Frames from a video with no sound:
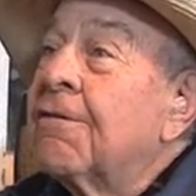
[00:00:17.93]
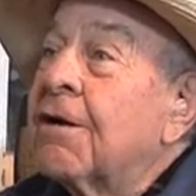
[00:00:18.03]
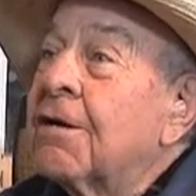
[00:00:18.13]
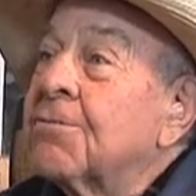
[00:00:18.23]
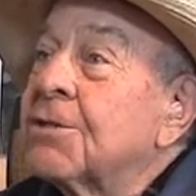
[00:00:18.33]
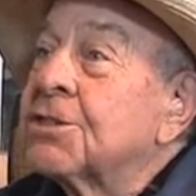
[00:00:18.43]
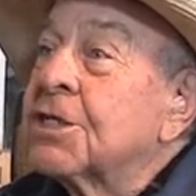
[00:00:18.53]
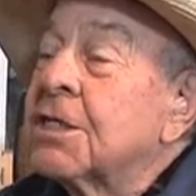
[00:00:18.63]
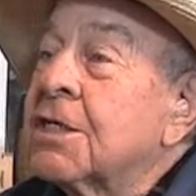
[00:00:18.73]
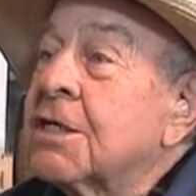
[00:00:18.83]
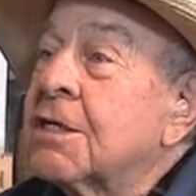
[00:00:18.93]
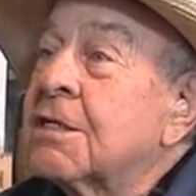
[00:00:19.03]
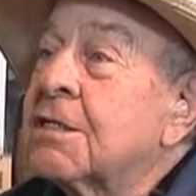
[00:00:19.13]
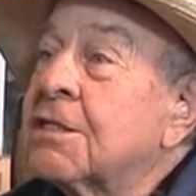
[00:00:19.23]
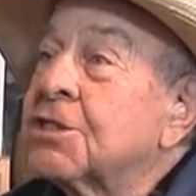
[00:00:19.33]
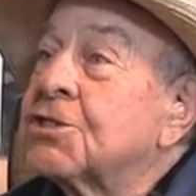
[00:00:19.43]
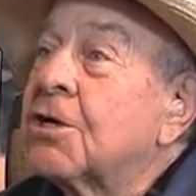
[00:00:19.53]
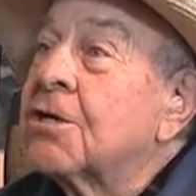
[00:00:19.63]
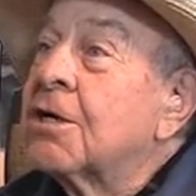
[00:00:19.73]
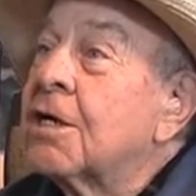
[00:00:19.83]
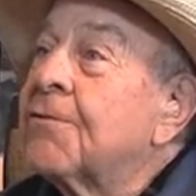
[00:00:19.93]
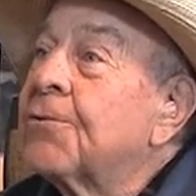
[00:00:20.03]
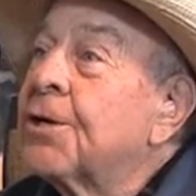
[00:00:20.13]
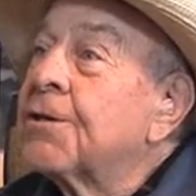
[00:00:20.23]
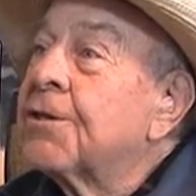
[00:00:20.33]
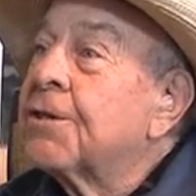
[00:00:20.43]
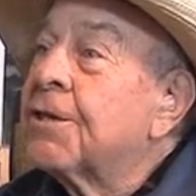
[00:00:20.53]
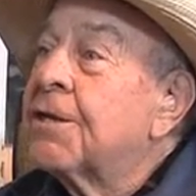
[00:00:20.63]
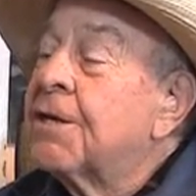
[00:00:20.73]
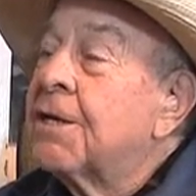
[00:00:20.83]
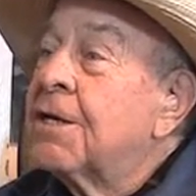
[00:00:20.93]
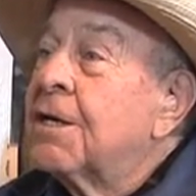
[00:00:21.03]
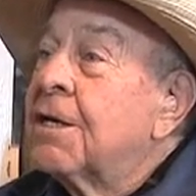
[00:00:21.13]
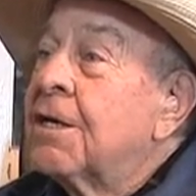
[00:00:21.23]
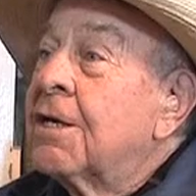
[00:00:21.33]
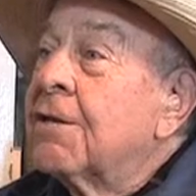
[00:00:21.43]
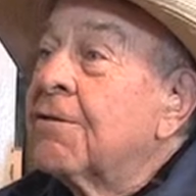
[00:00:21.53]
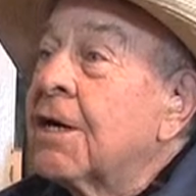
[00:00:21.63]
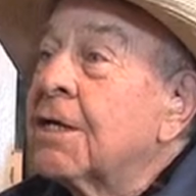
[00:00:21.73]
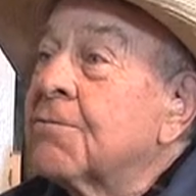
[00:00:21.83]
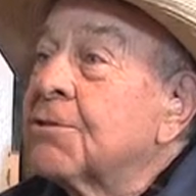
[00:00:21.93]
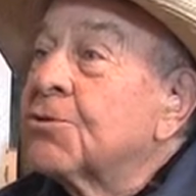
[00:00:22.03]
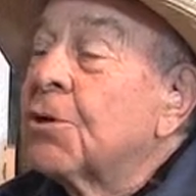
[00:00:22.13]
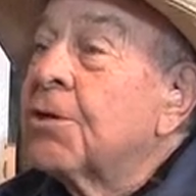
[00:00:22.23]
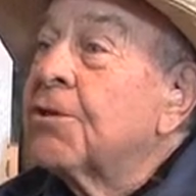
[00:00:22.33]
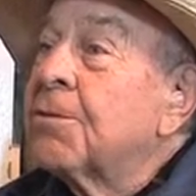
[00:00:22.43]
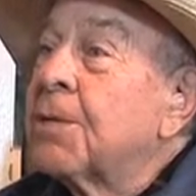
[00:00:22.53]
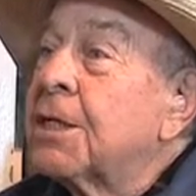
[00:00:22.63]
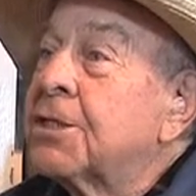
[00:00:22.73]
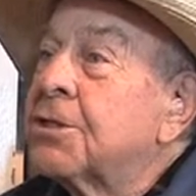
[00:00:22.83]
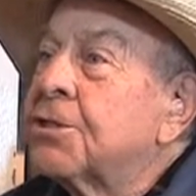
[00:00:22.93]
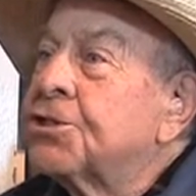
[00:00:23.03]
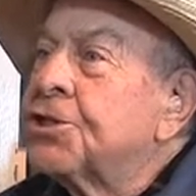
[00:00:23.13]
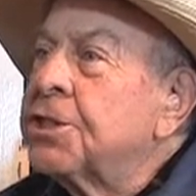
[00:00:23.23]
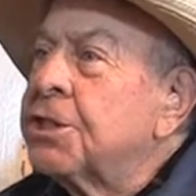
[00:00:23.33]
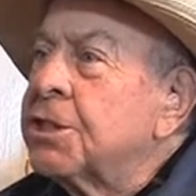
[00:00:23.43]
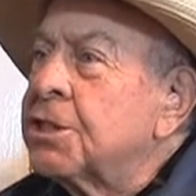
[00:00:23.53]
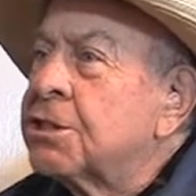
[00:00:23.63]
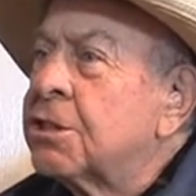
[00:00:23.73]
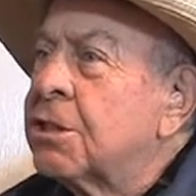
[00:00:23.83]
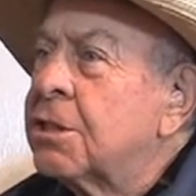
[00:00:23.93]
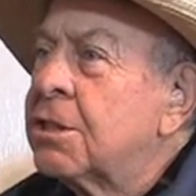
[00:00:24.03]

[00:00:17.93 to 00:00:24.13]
That was, to start off with, that was where they made their cheese.